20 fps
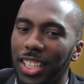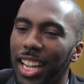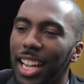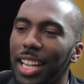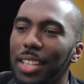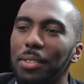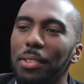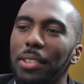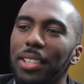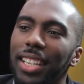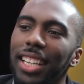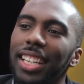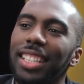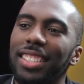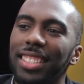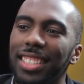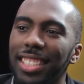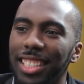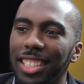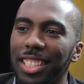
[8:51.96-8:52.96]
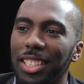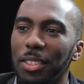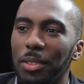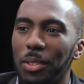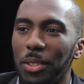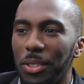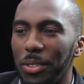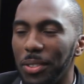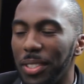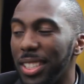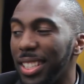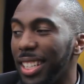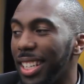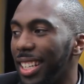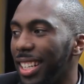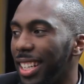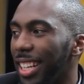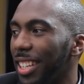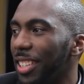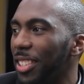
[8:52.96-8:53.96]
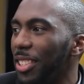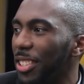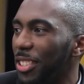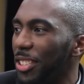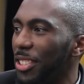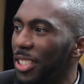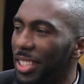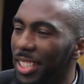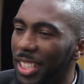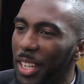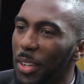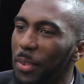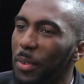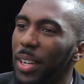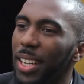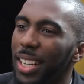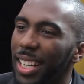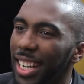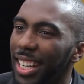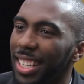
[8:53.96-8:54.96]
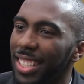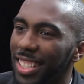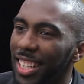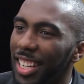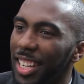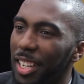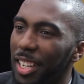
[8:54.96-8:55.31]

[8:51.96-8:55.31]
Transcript: The guys were against it, innit? Okay. They were saying that, you know, you should date one guy at a